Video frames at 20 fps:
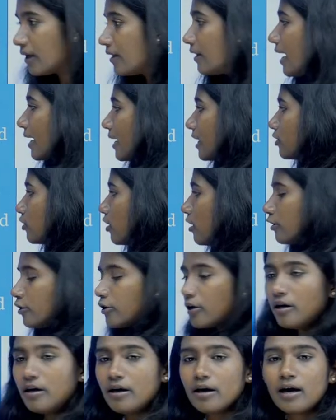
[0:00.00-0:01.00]
That is
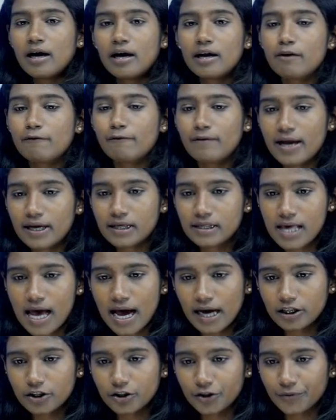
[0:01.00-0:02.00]
also reflex
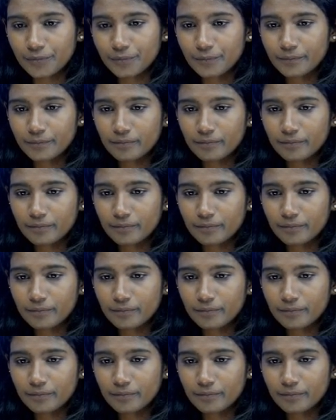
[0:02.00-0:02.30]
action.